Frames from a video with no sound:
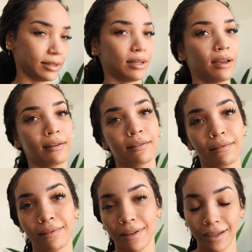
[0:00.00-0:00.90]
I
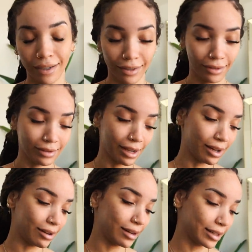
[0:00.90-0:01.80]
don't know,
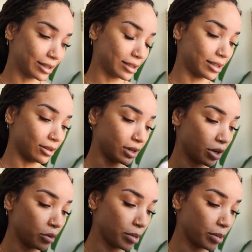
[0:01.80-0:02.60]
y'all. I just don't know.